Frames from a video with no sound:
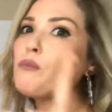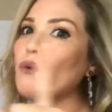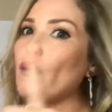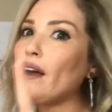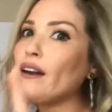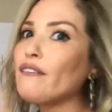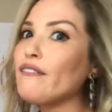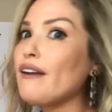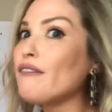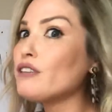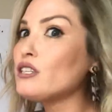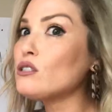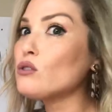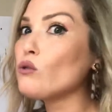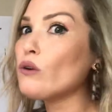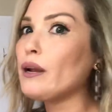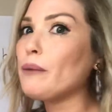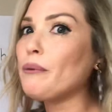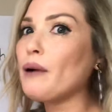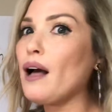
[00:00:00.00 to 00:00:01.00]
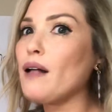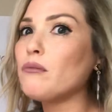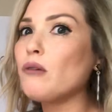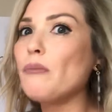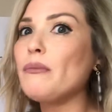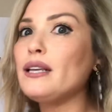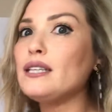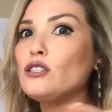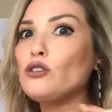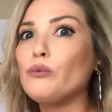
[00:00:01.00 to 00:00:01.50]
1 of every story problem
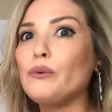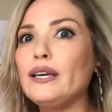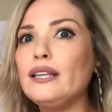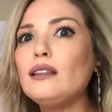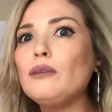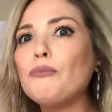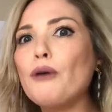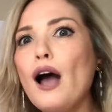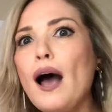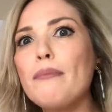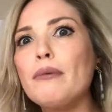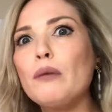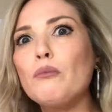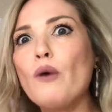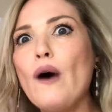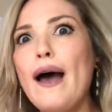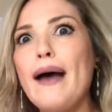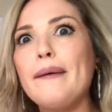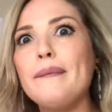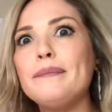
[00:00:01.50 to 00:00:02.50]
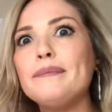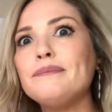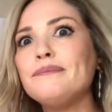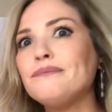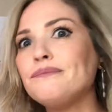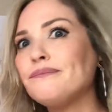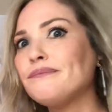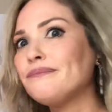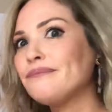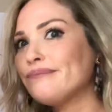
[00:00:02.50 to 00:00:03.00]
is to read the problem what?
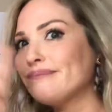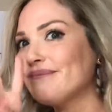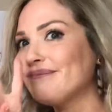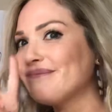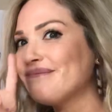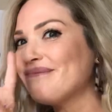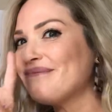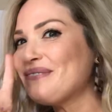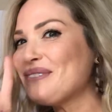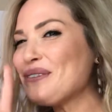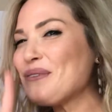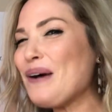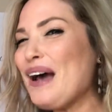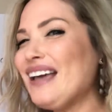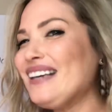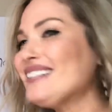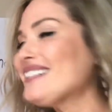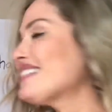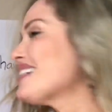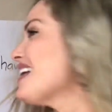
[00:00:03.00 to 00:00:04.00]
Twice.